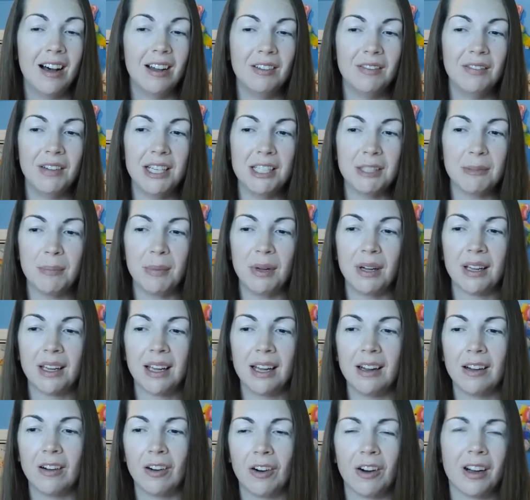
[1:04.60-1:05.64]
on
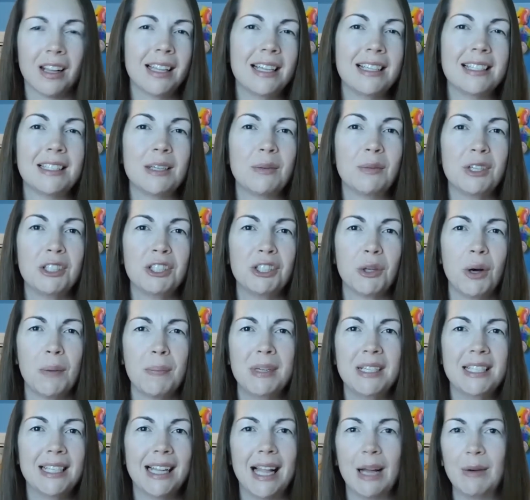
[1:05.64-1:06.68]
Facebook, uh, or at least it wouldn't show
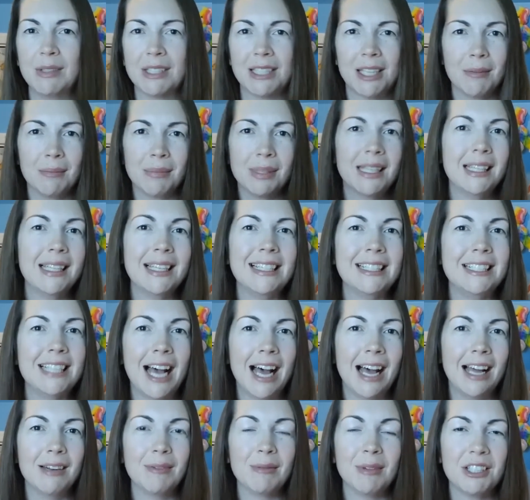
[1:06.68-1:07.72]
up until I was completely
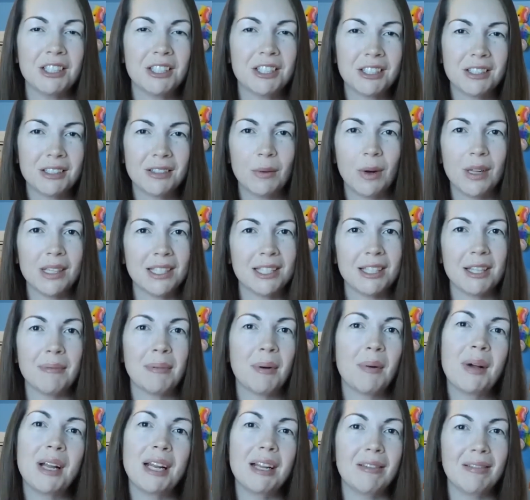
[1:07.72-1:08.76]
done, which, what's the
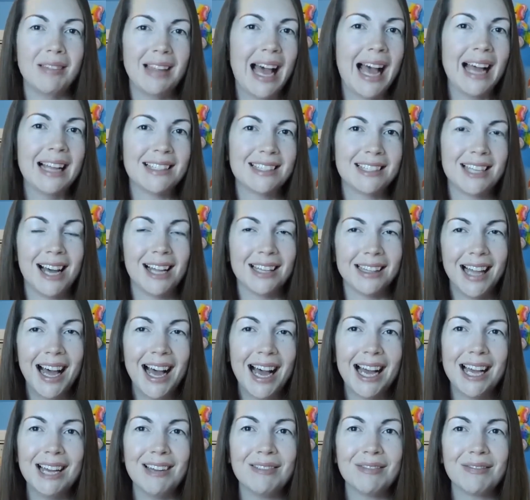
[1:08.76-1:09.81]
point of that? It's not
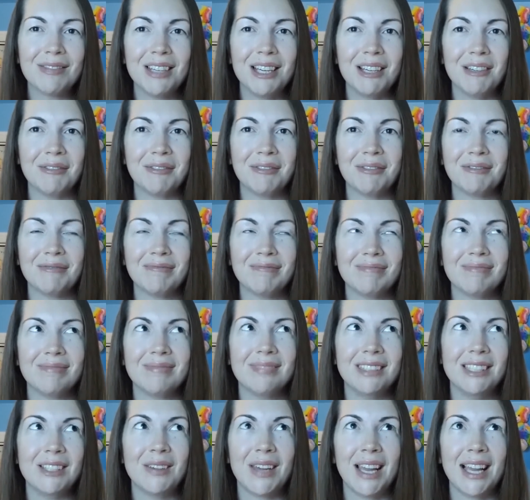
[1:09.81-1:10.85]
live if
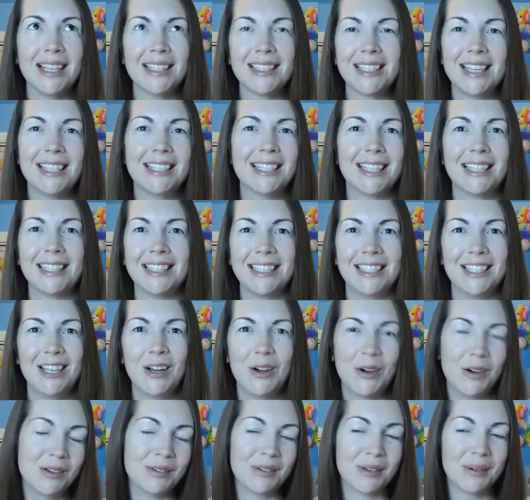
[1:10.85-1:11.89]
you can't see it till it's
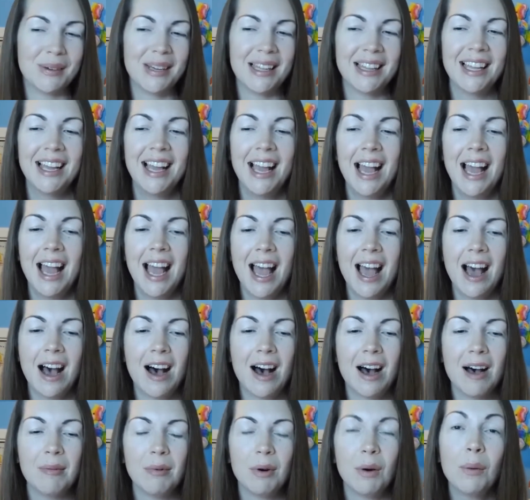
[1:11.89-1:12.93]
over with.
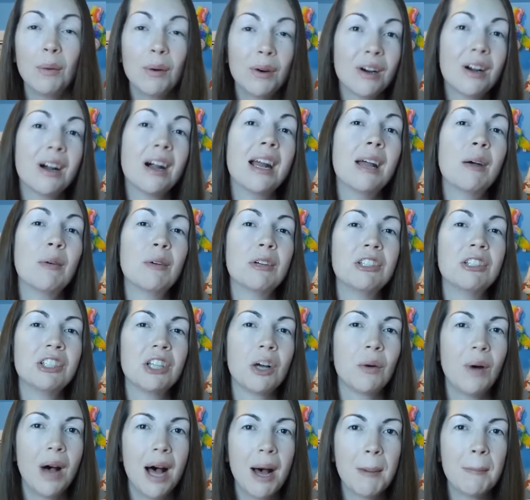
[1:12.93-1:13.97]
Um, or it would
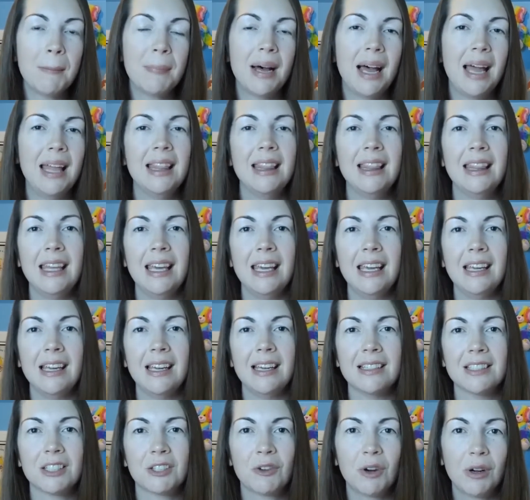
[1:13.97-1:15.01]
show up, but
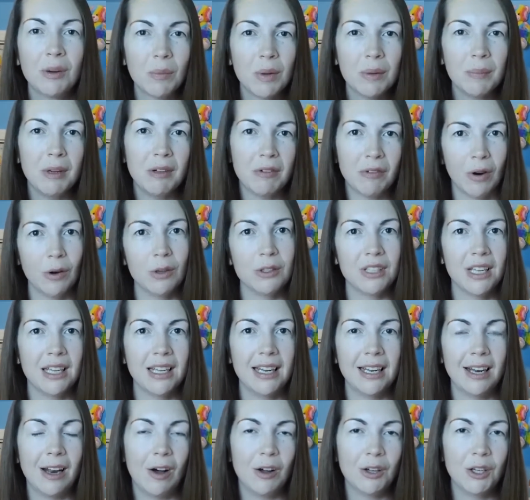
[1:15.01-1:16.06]
the screen would be
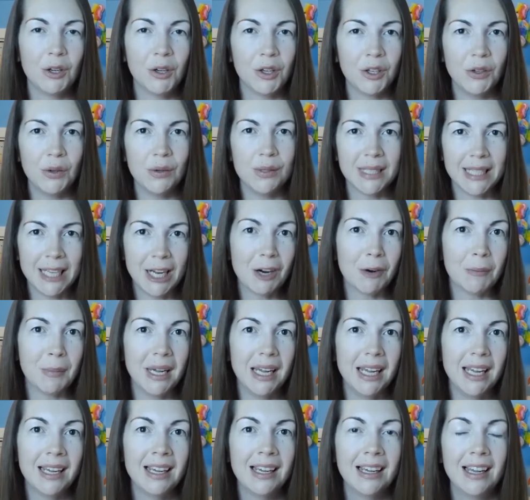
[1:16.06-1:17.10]
frozen and all you could do is hear
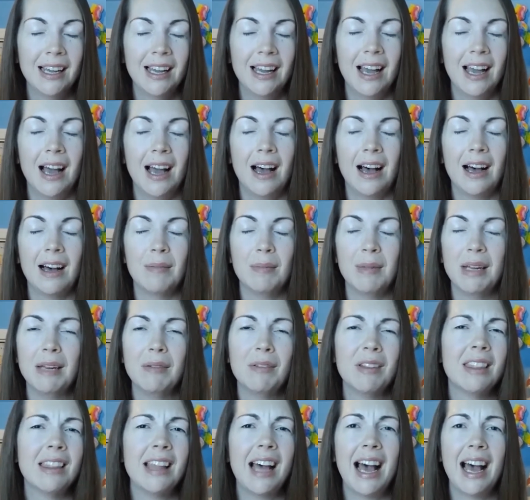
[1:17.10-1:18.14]
me. Um, and
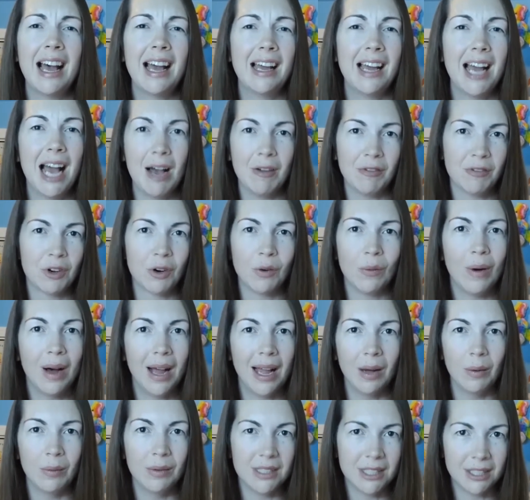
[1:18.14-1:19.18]
even that, after a
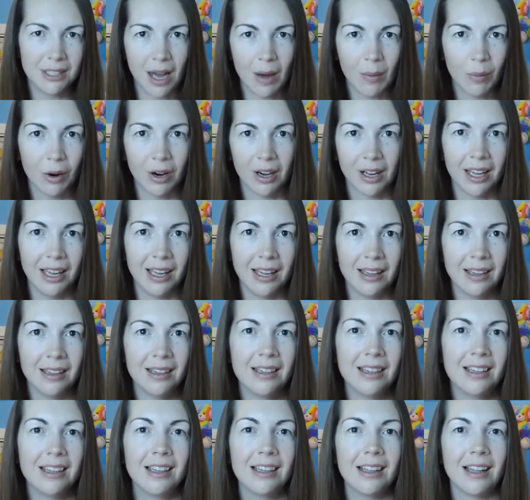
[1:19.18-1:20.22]
while, would stop working.
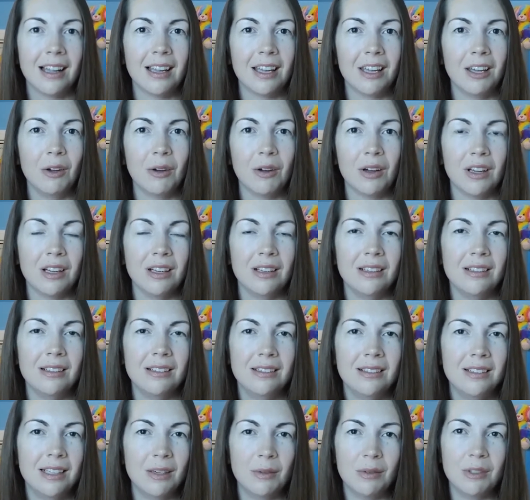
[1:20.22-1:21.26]
Like you could,
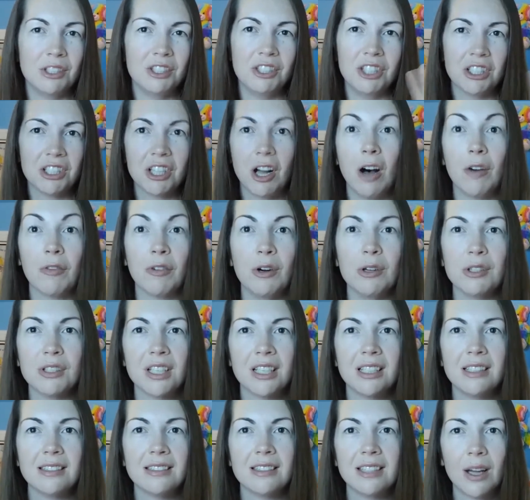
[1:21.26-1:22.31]
it was just all
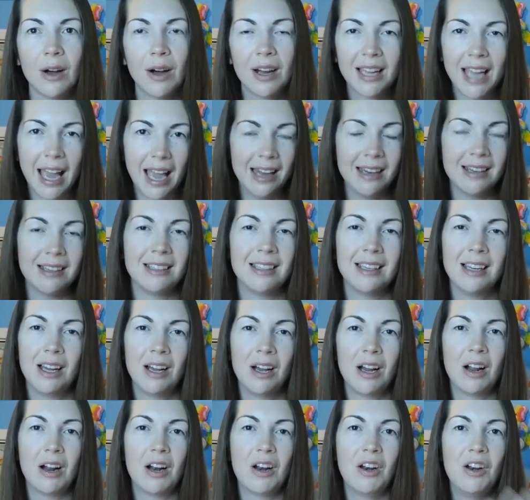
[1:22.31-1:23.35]
frozen. So again,
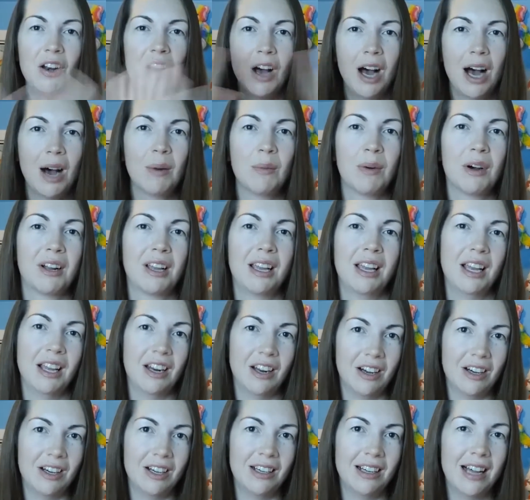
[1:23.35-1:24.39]
not working
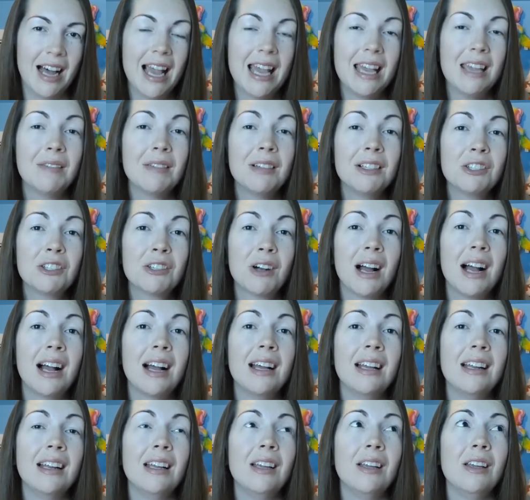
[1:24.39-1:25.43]
at all. I even
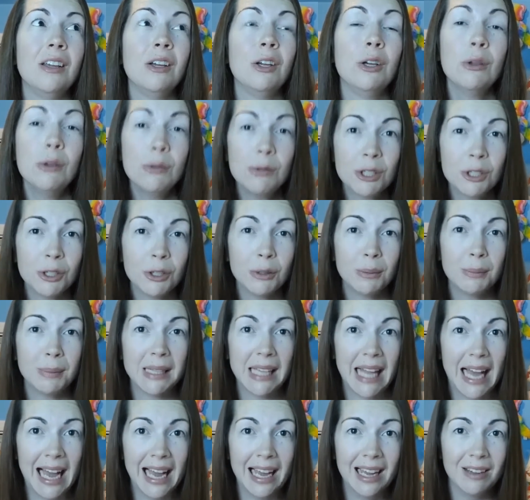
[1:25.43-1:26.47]
tried YouTube
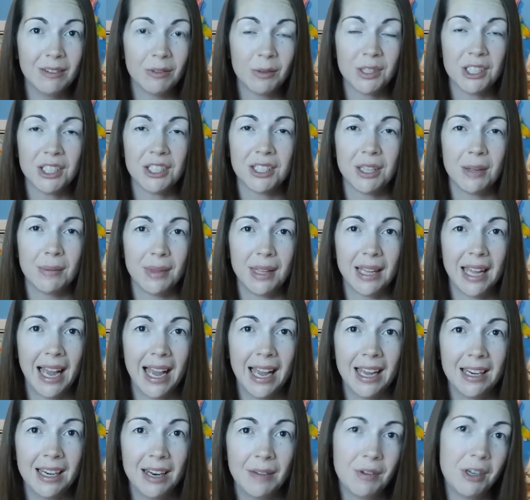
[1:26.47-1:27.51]
Live, which is something
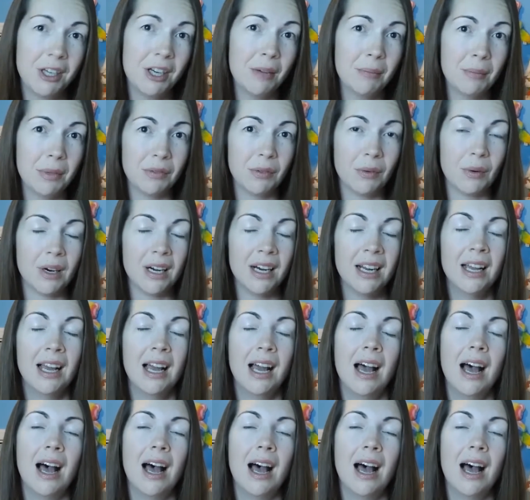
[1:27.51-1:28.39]
I had never done before